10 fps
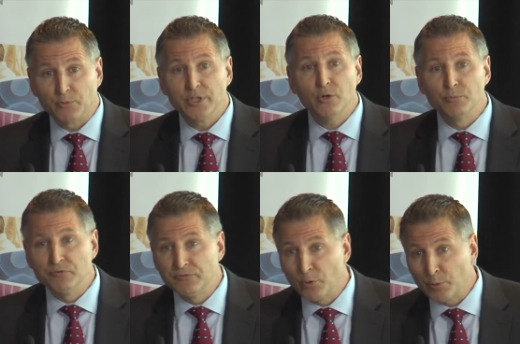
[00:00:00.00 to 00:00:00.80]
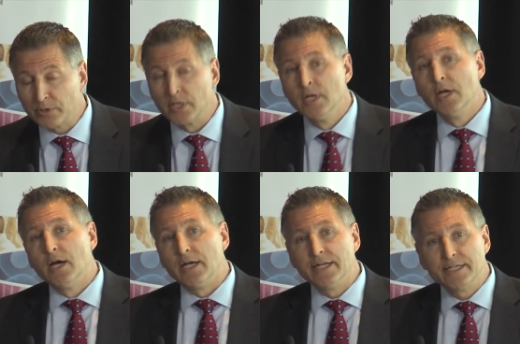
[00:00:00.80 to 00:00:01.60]
We don't move forward
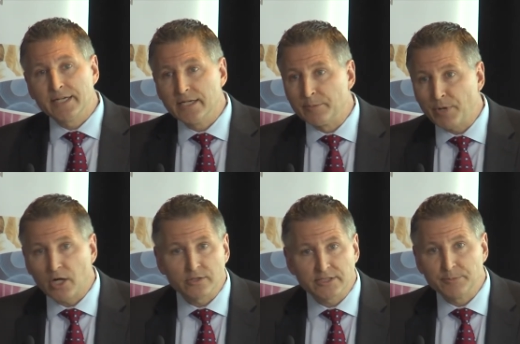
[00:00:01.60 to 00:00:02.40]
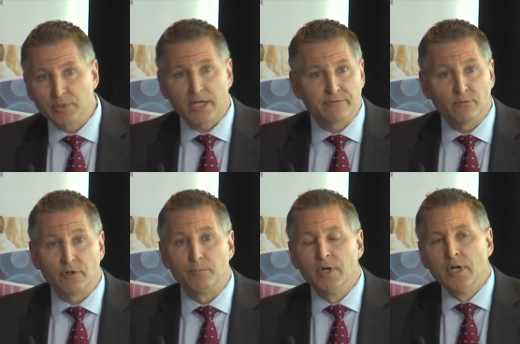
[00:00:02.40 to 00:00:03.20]
on any kind of policy
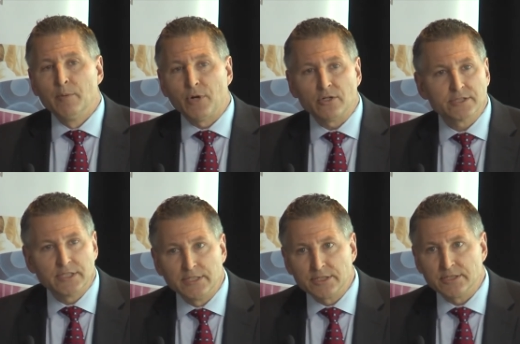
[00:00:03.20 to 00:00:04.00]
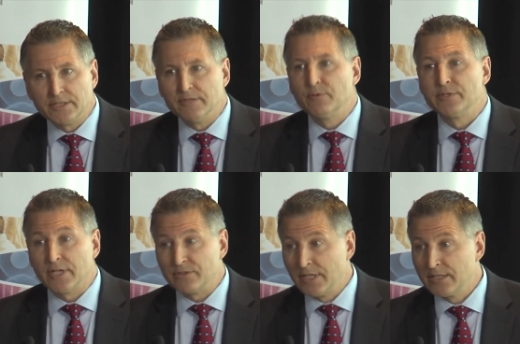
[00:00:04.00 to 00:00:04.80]
platform, policy initiative
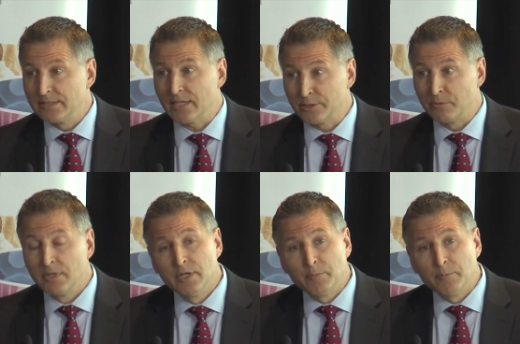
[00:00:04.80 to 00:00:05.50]
without Dr.